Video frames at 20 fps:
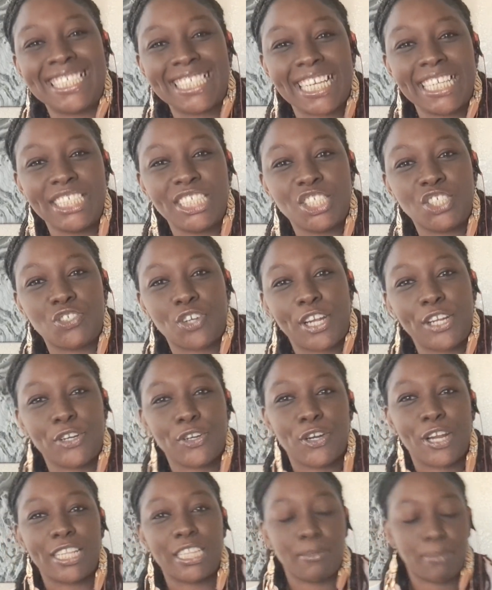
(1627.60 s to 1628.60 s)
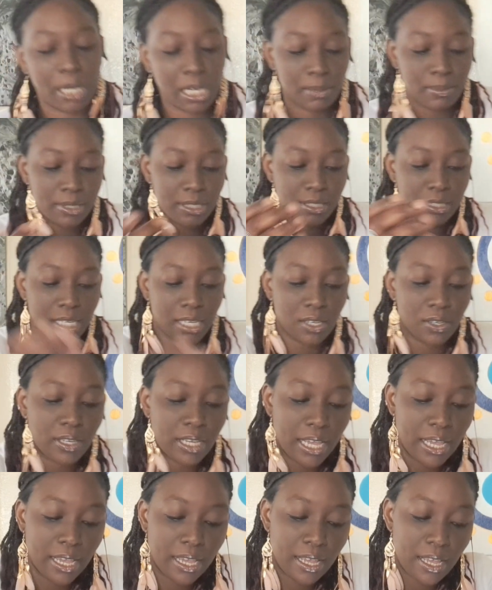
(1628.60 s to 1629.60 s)
it says traitor at the bottom of the deck
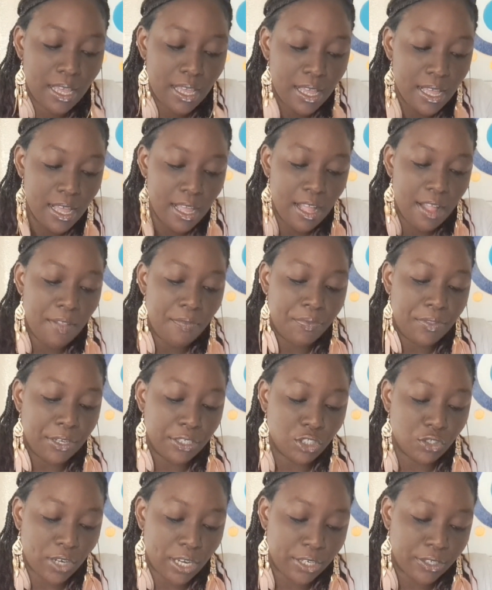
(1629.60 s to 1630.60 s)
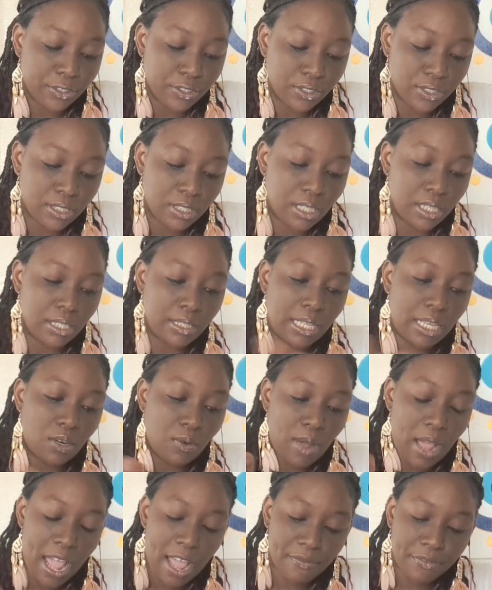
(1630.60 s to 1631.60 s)
okay they're traitors they
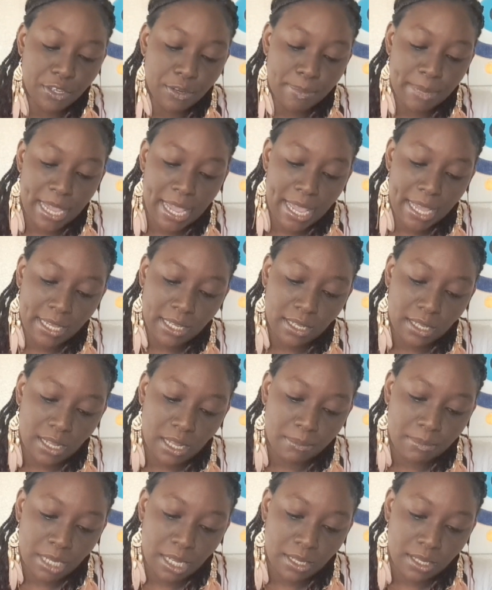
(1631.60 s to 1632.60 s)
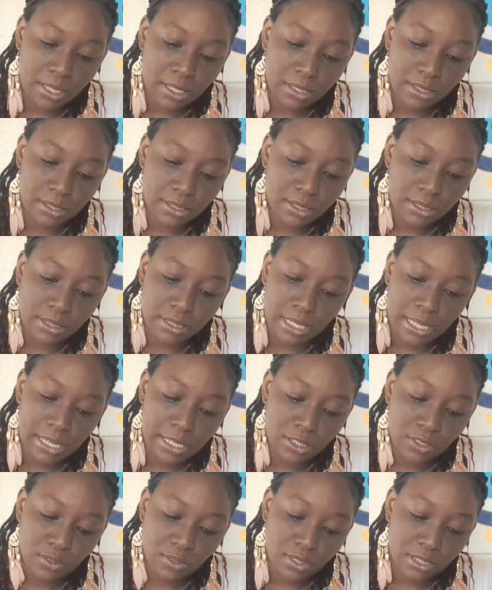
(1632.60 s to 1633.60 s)
don't have your back i'm not the
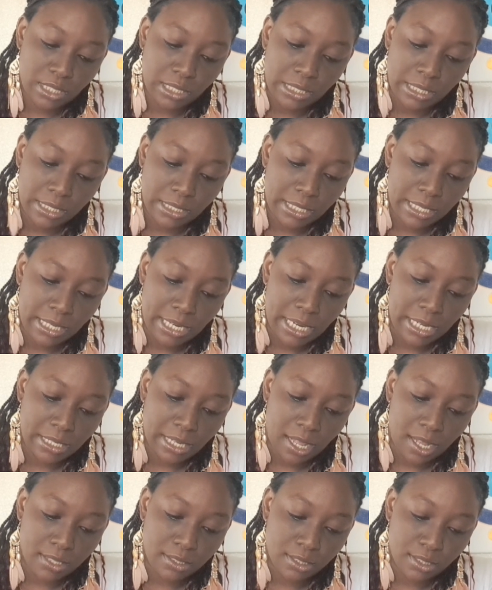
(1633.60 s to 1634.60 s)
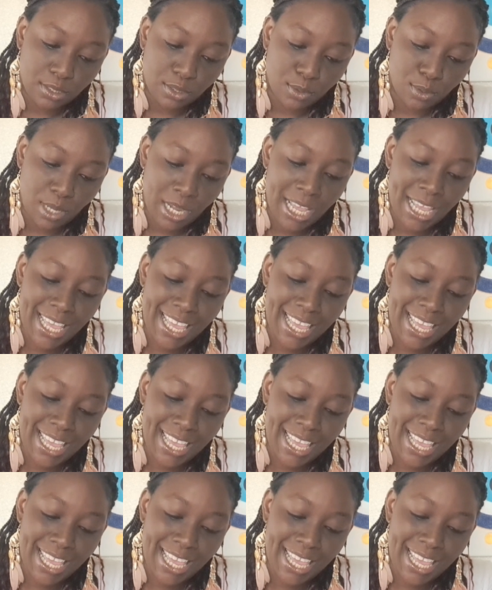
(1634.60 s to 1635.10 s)
angels they not they can't lie to you